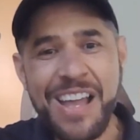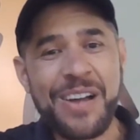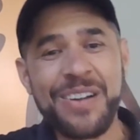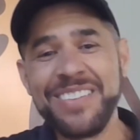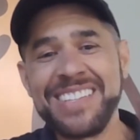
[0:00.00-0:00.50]

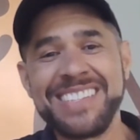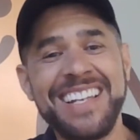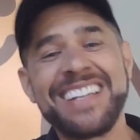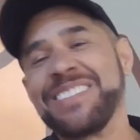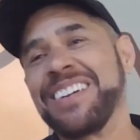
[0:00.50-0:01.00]
Well, let me
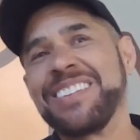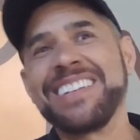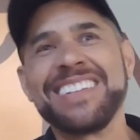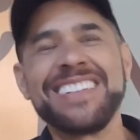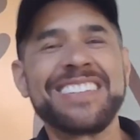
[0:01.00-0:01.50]
tell you,
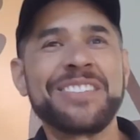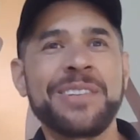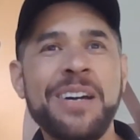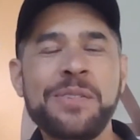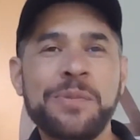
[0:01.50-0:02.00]
man,
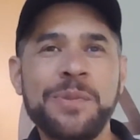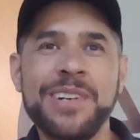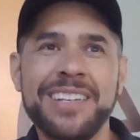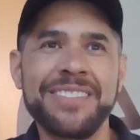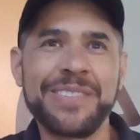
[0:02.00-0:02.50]
when I was
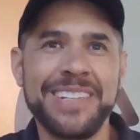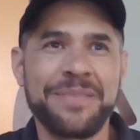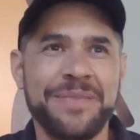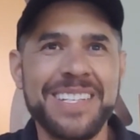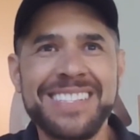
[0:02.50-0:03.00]
working for
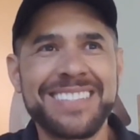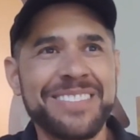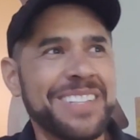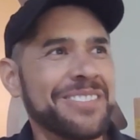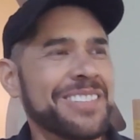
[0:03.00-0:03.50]

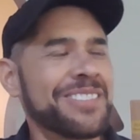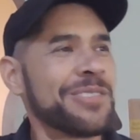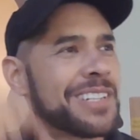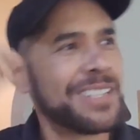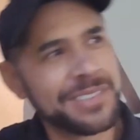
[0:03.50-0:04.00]
Nabisco, man, we were
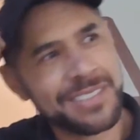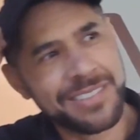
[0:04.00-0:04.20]
working with